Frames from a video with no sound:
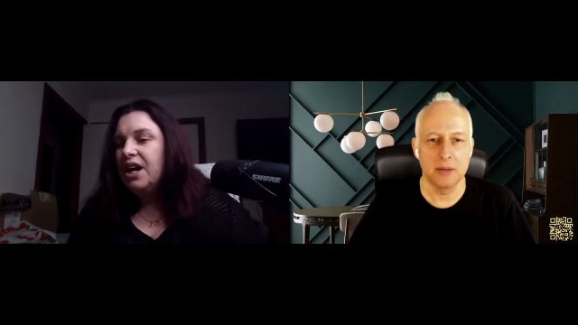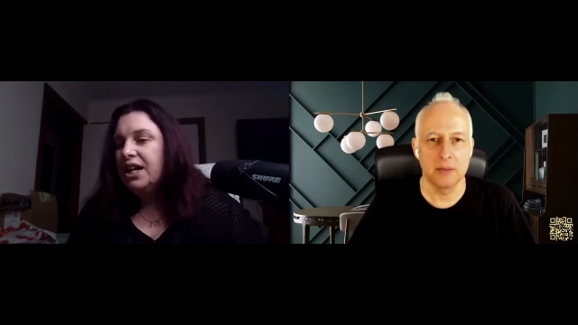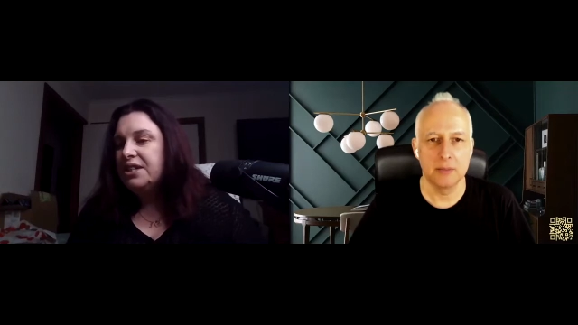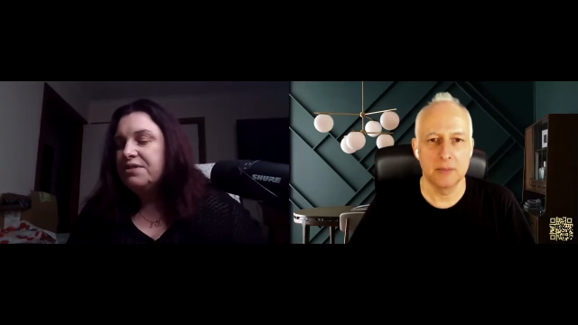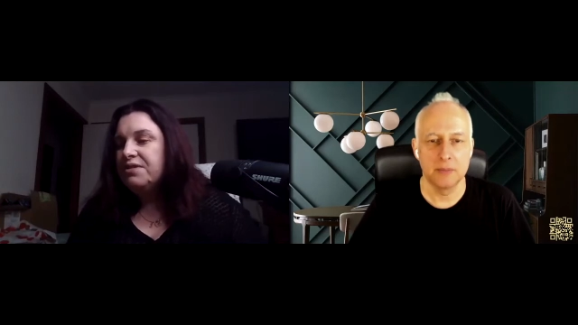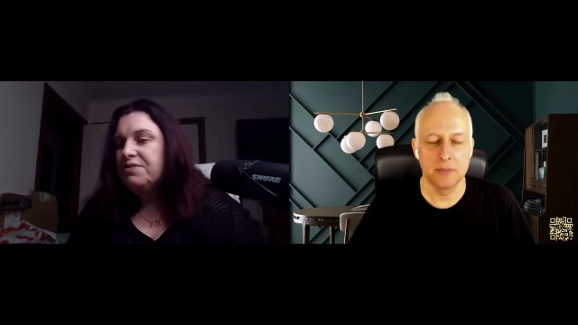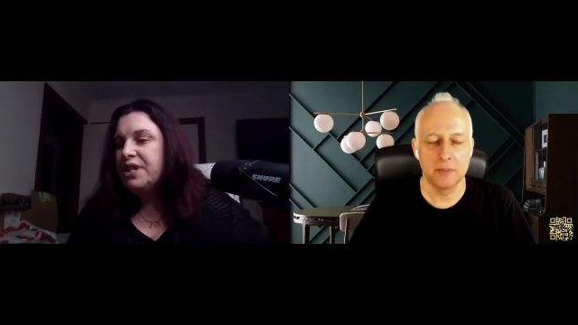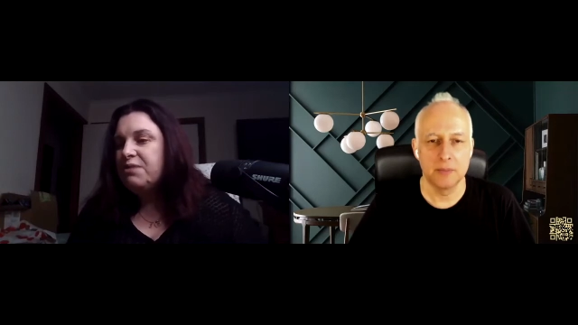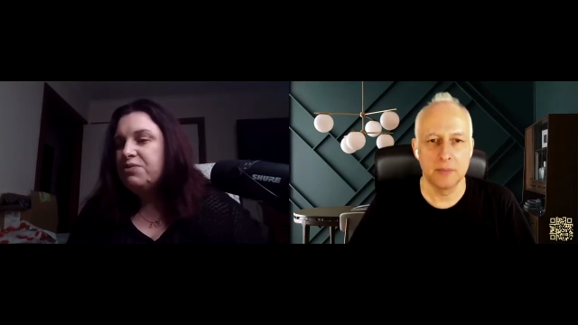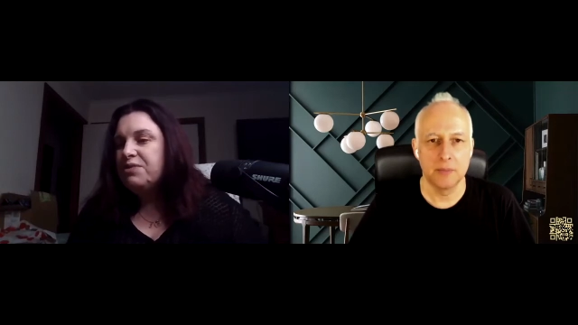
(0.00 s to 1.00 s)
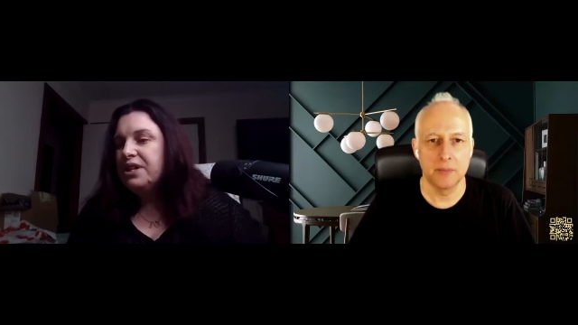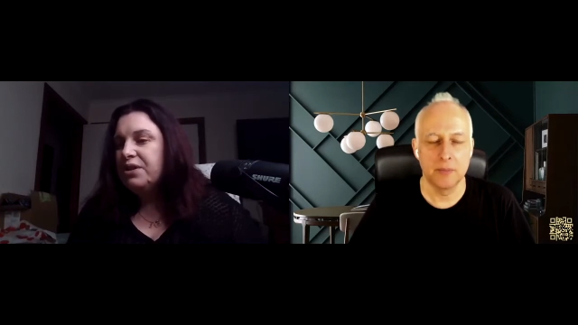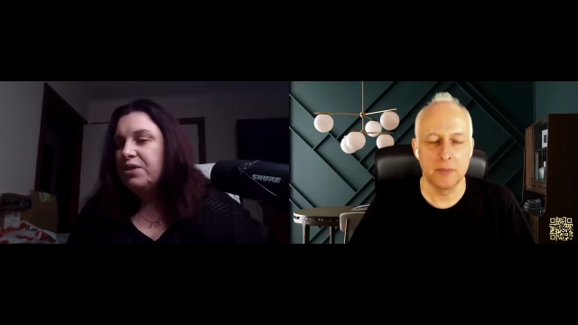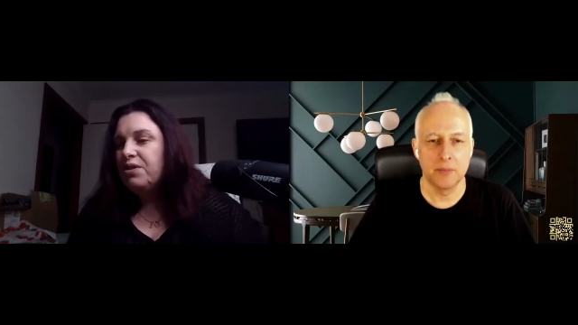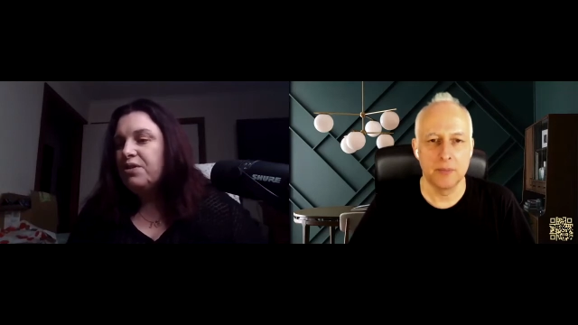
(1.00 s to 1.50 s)
Speaker 1: i'd sort of dabbled in a
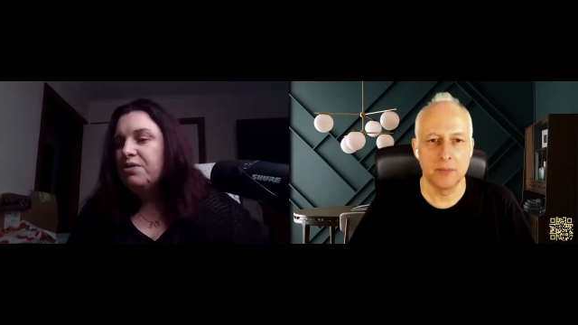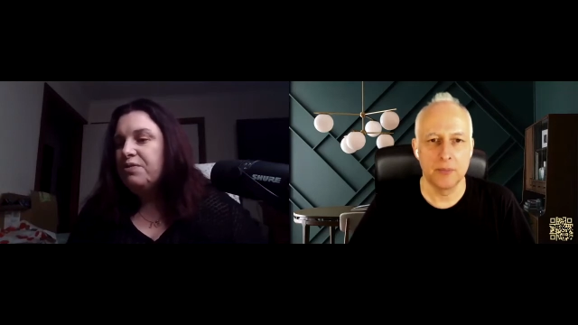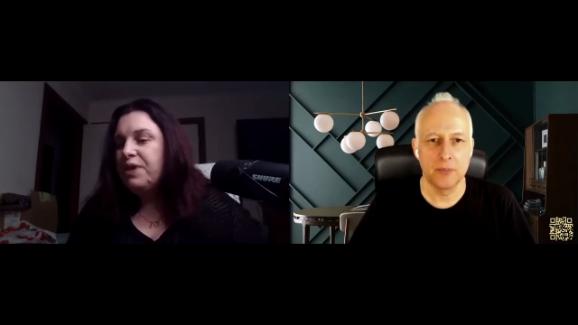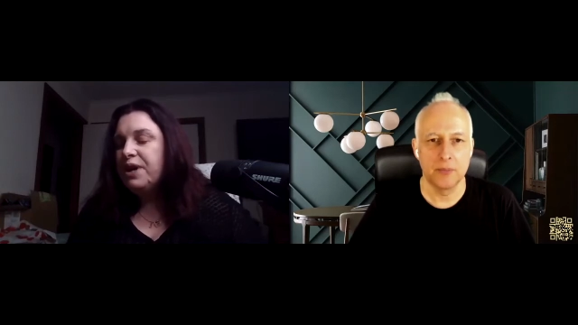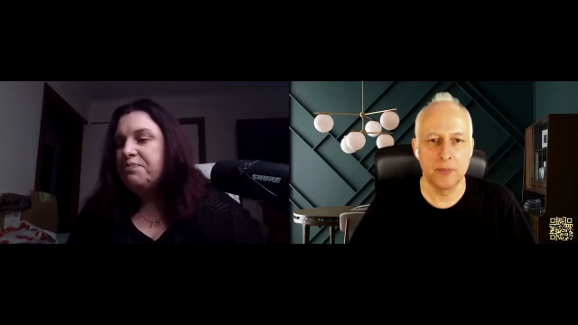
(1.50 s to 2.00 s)
lot of um,